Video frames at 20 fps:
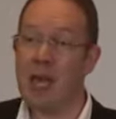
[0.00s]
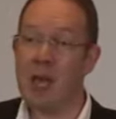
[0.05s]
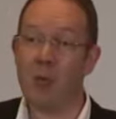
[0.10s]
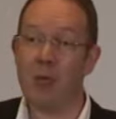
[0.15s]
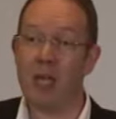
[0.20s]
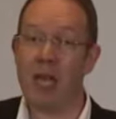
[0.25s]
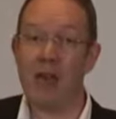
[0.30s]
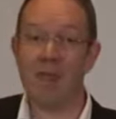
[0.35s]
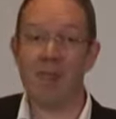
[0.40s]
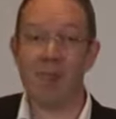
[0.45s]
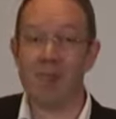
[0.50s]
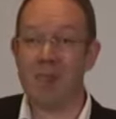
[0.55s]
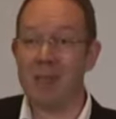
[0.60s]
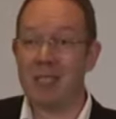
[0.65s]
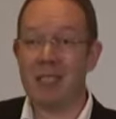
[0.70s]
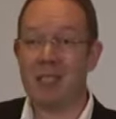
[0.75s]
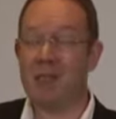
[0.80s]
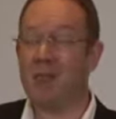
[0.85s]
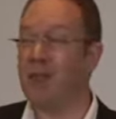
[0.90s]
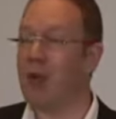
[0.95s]
We have
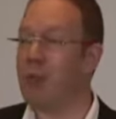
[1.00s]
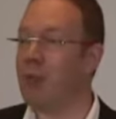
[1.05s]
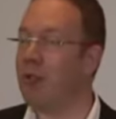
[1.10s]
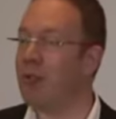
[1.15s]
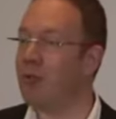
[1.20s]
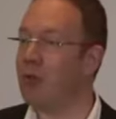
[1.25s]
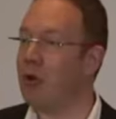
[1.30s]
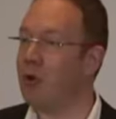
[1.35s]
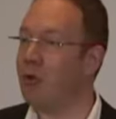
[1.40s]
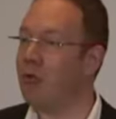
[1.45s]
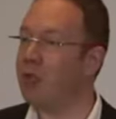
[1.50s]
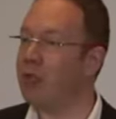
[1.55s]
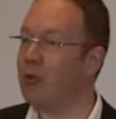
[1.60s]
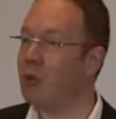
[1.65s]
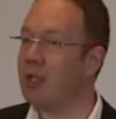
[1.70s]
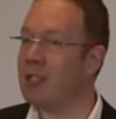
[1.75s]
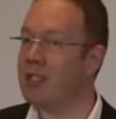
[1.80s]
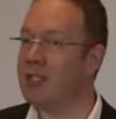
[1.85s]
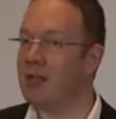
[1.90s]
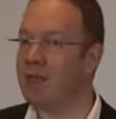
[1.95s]
massive rapid growth in
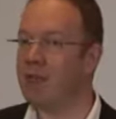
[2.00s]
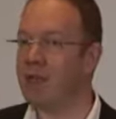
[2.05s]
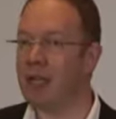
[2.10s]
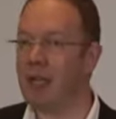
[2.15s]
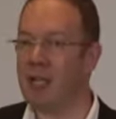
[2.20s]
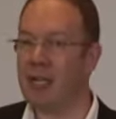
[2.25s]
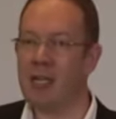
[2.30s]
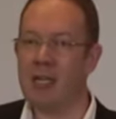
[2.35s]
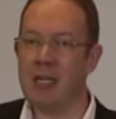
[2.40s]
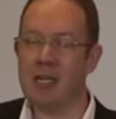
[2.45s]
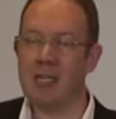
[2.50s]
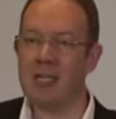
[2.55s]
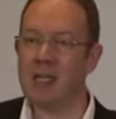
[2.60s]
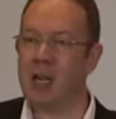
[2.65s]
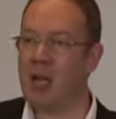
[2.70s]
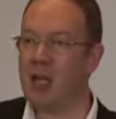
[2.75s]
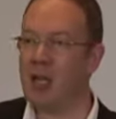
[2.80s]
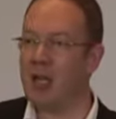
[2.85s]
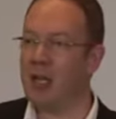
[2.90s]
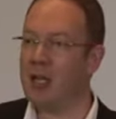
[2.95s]
West Africa,
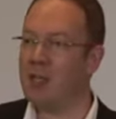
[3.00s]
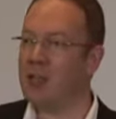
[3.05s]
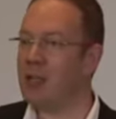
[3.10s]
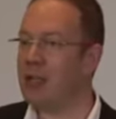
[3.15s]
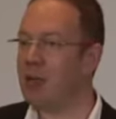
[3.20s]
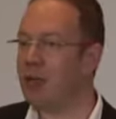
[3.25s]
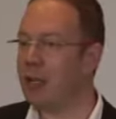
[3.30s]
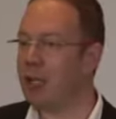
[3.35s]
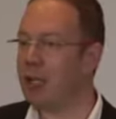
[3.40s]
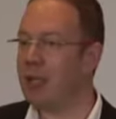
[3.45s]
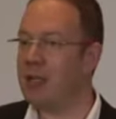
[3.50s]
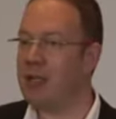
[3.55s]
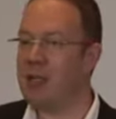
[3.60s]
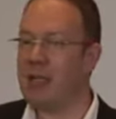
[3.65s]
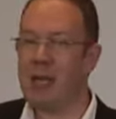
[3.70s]
Ghana, Nigeria.